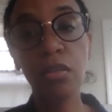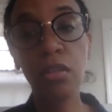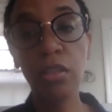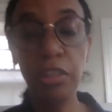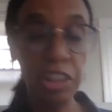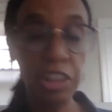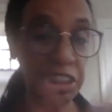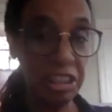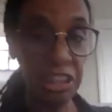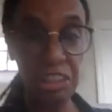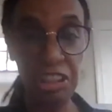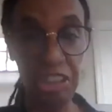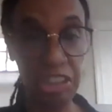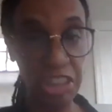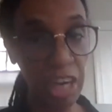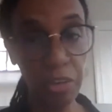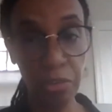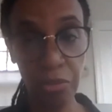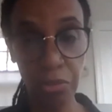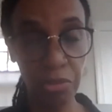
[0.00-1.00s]
just in
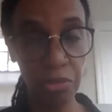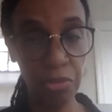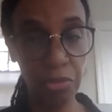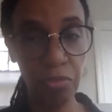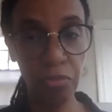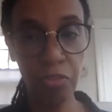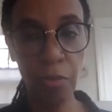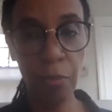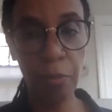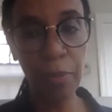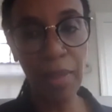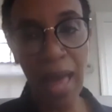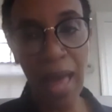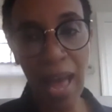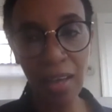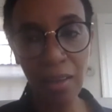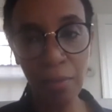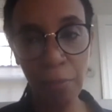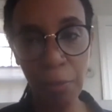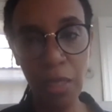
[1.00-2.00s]
general for
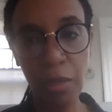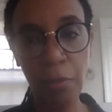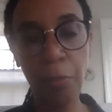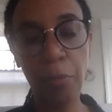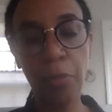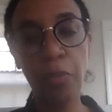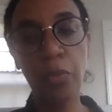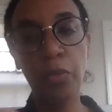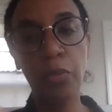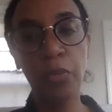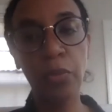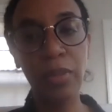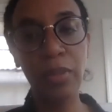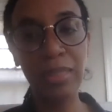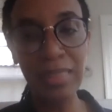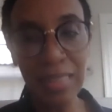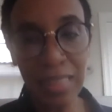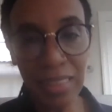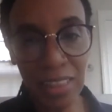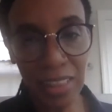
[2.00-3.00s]
Black people,
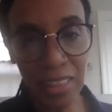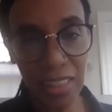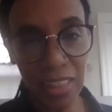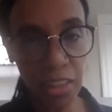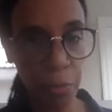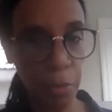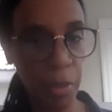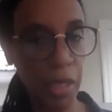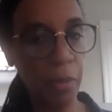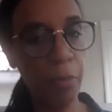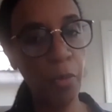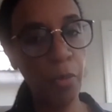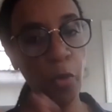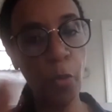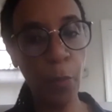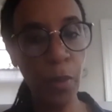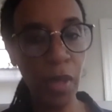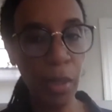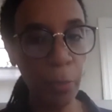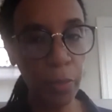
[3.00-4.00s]
Indigenous people,
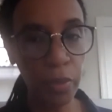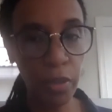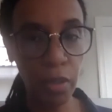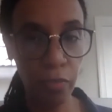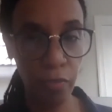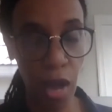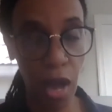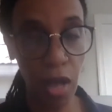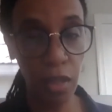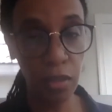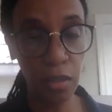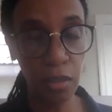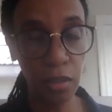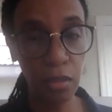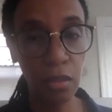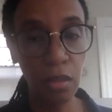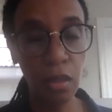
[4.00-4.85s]
people of color?